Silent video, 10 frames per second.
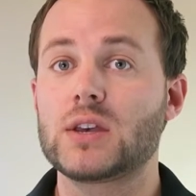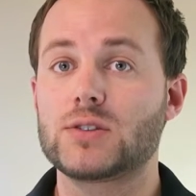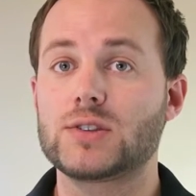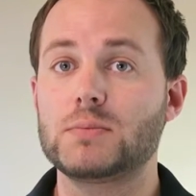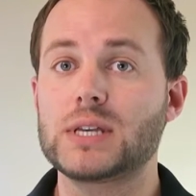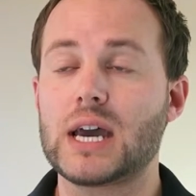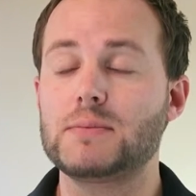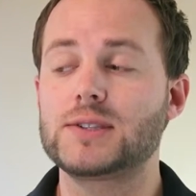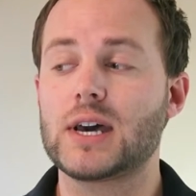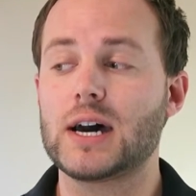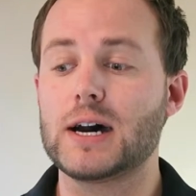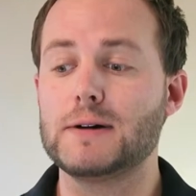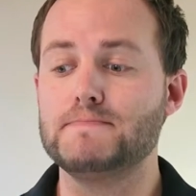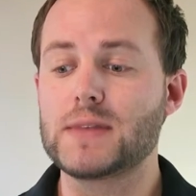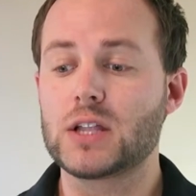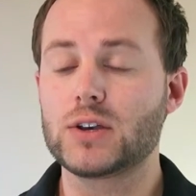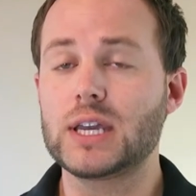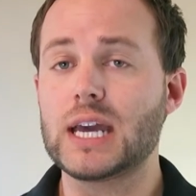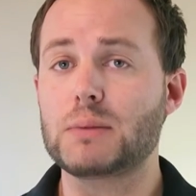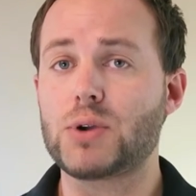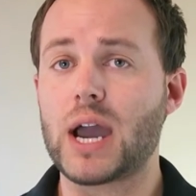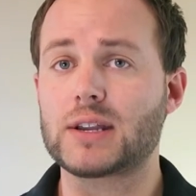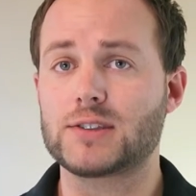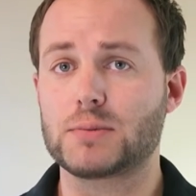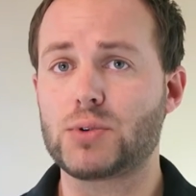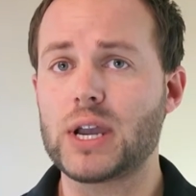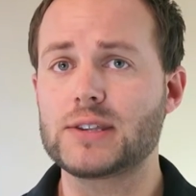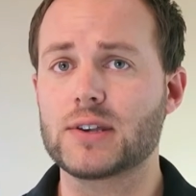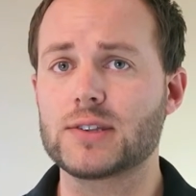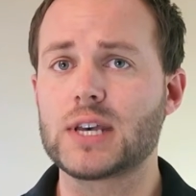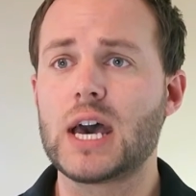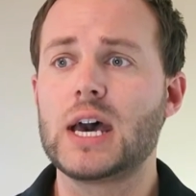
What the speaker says: So sometimes looking at practice appraisals,